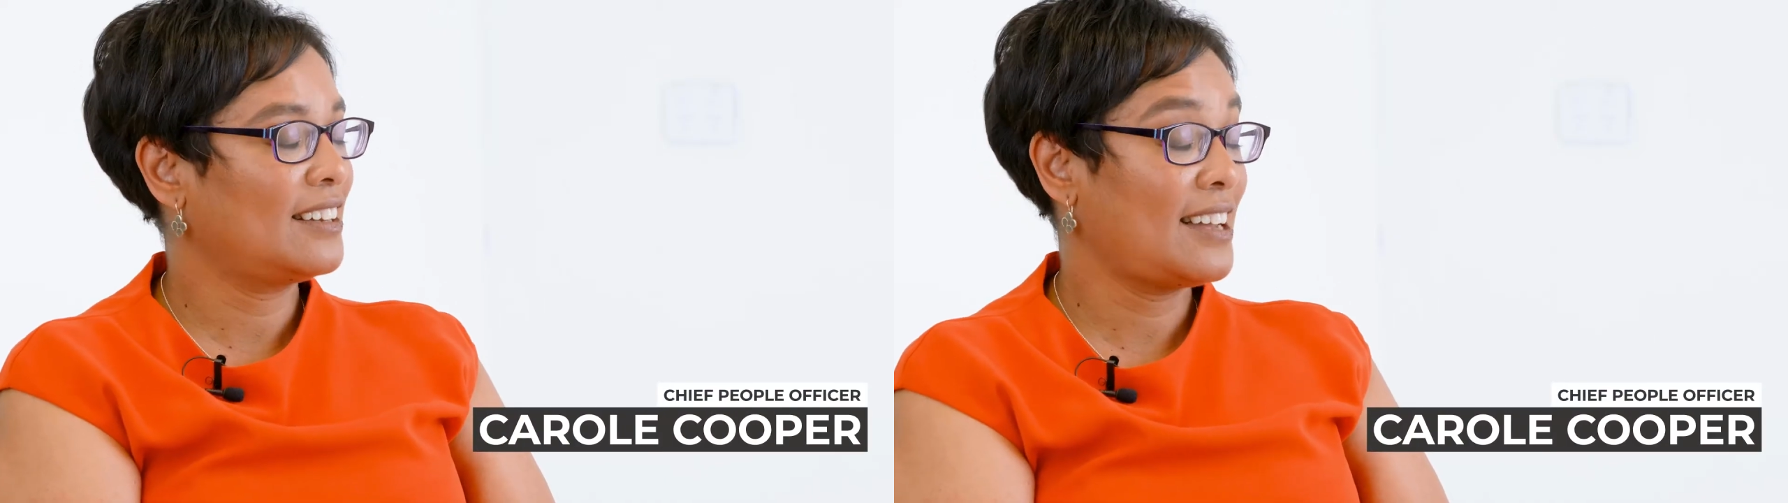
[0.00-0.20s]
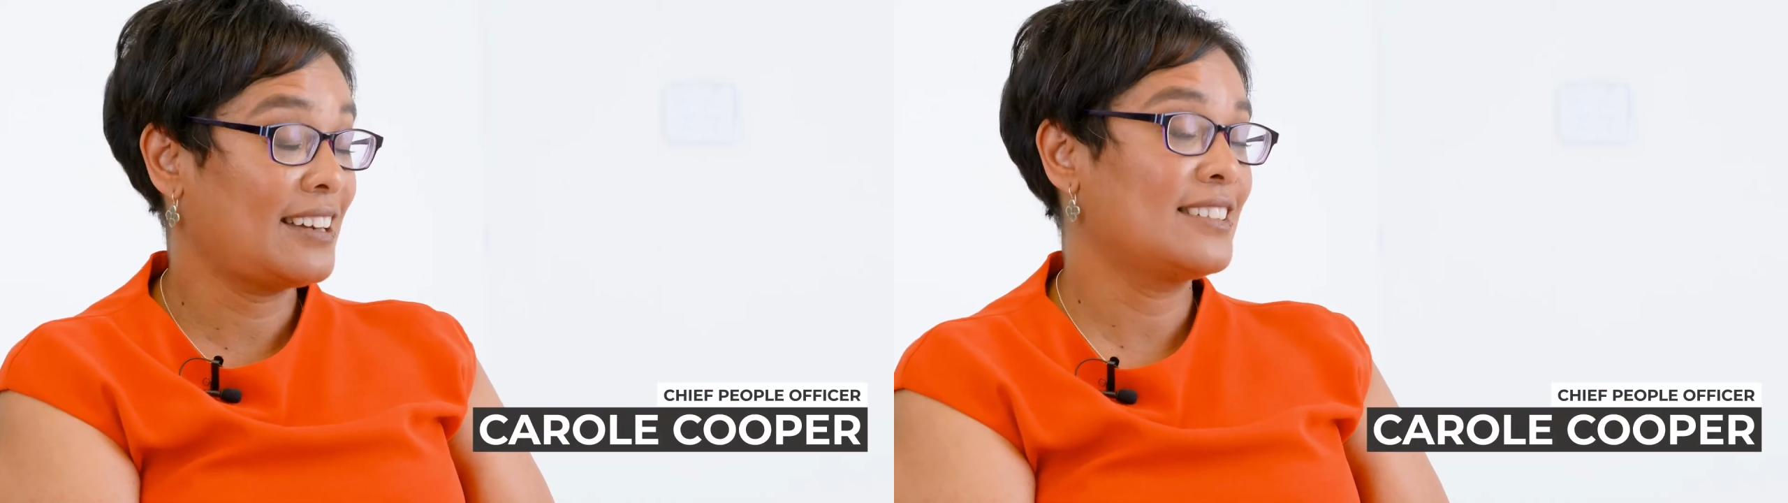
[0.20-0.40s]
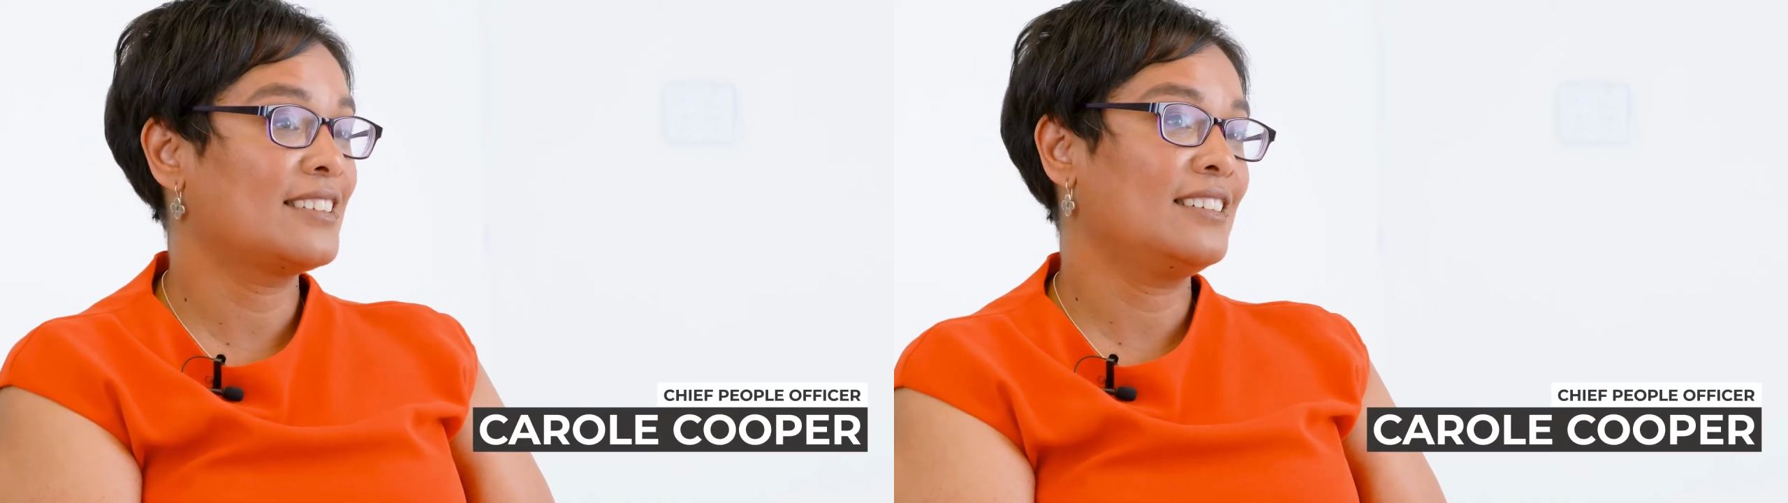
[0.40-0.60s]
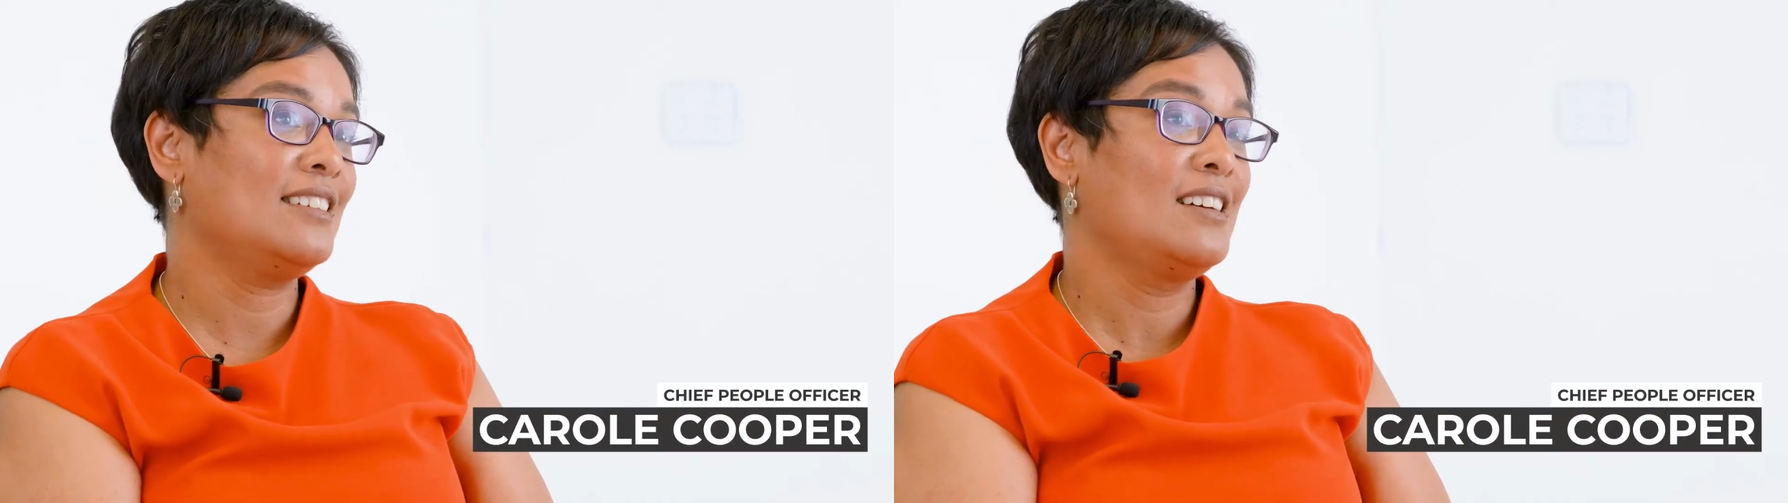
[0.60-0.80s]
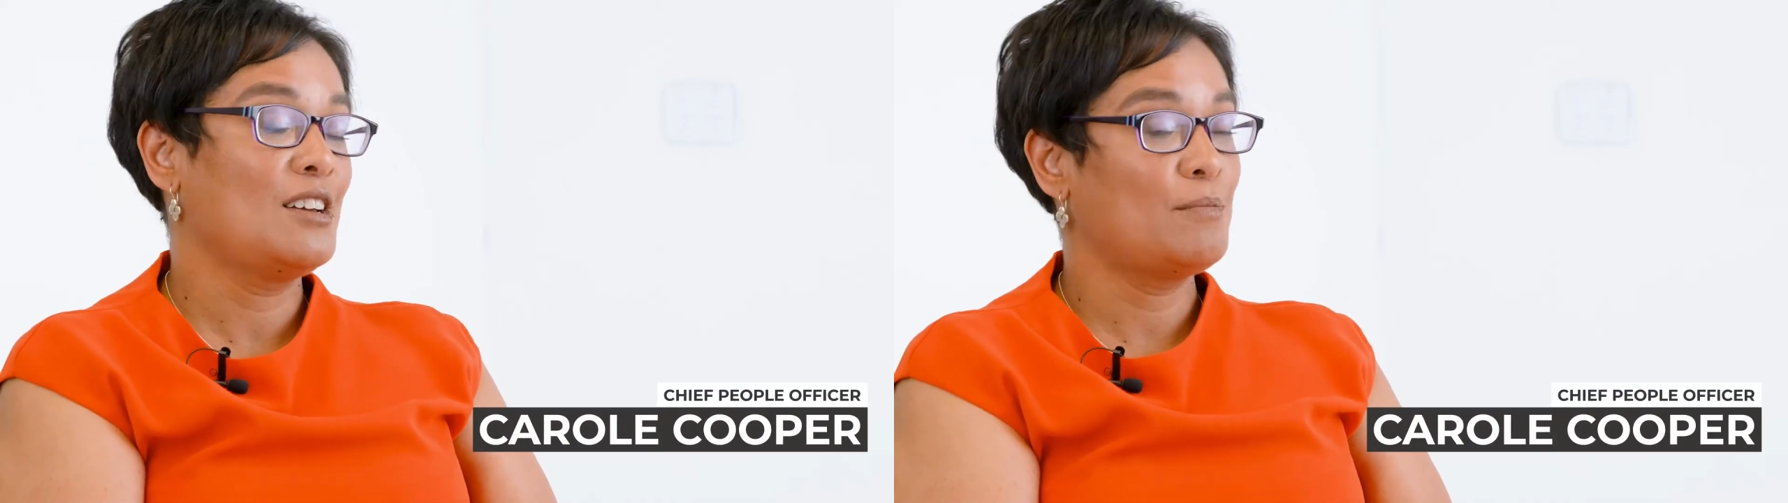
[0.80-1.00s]

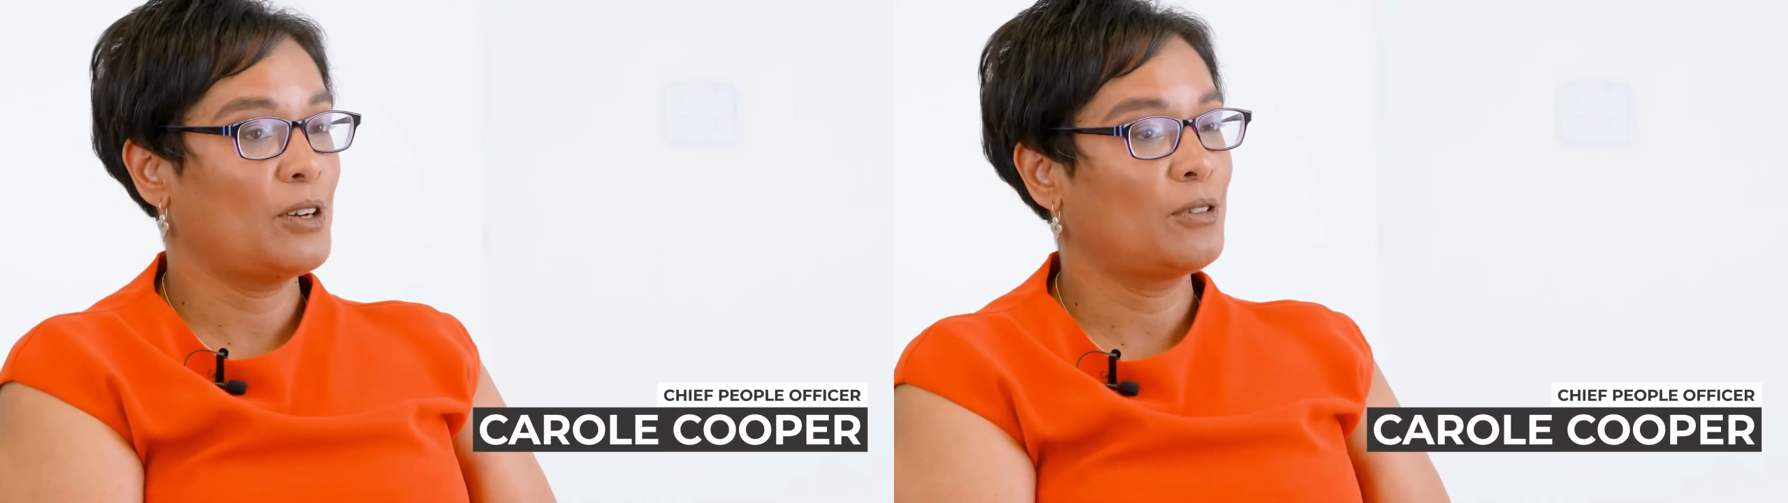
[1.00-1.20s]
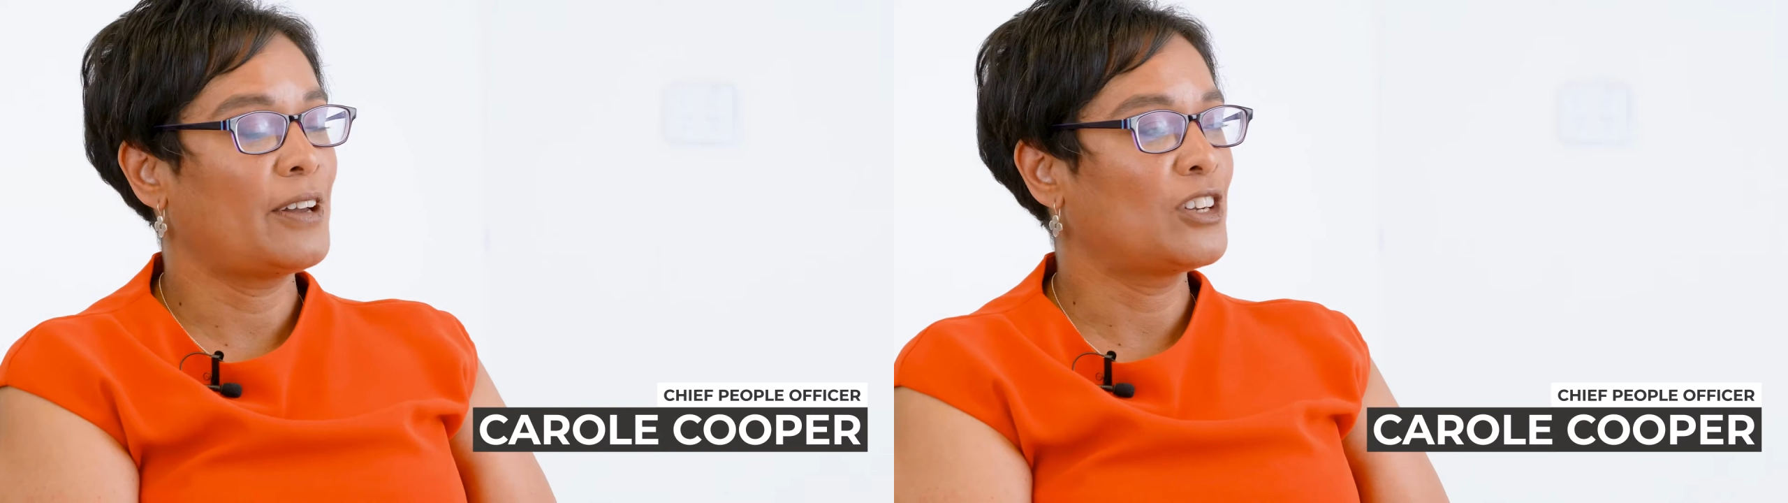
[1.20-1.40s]
Canada, both